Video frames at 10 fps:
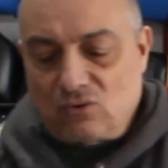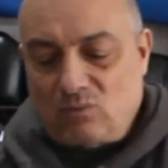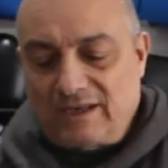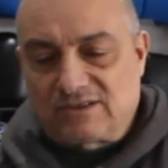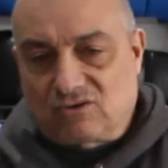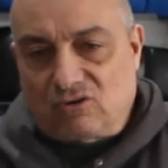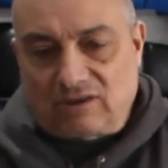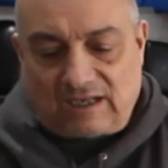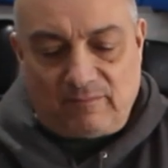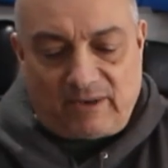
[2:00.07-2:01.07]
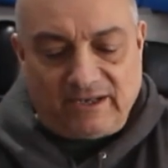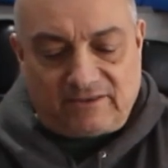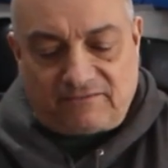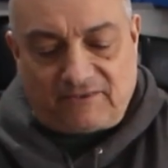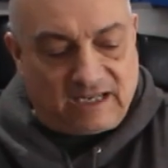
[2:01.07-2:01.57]
don't like to call that a
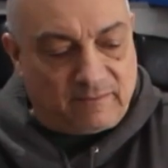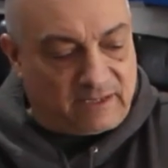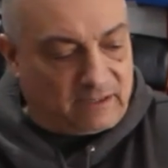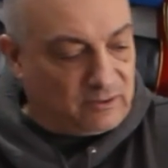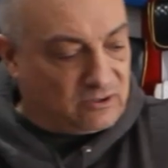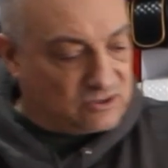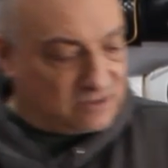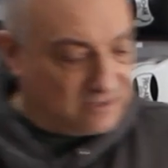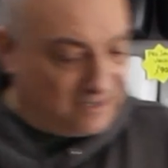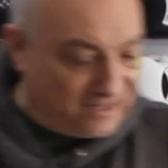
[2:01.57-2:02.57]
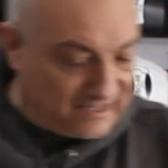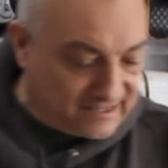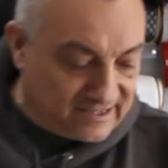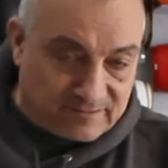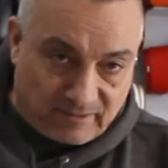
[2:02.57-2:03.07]
microfiber, that, because
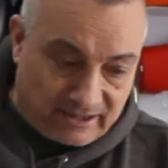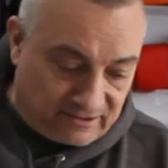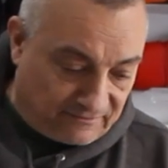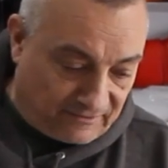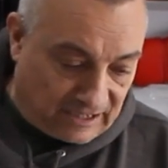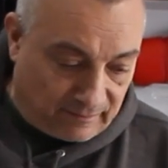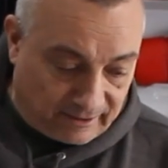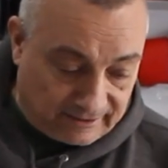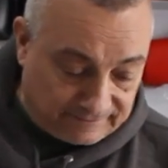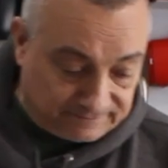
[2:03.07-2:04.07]
this is microfiber